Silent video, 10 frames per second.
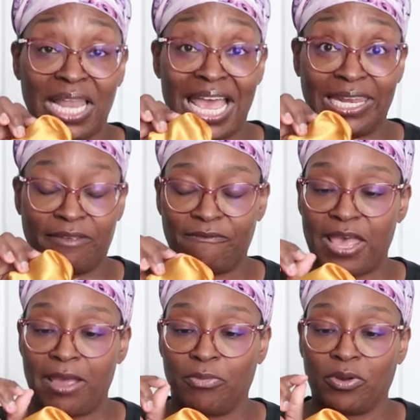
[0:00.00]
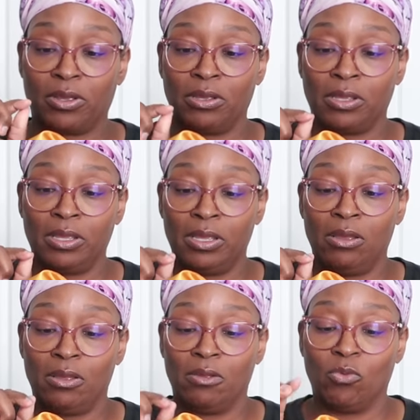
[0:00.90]
lining fabric,
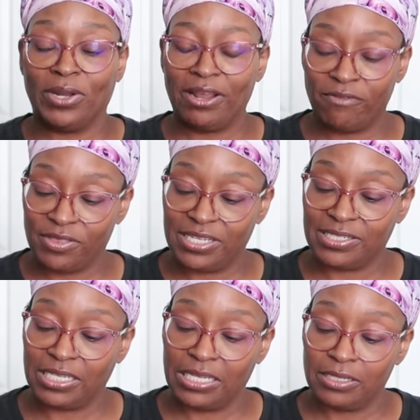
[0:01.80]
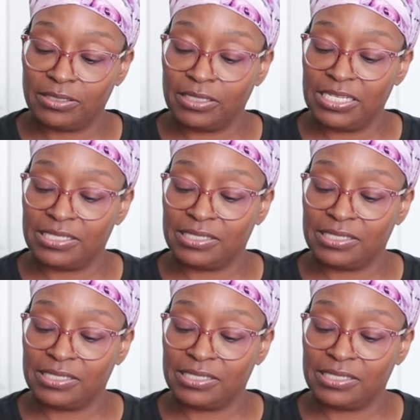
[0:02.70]
whatever this is.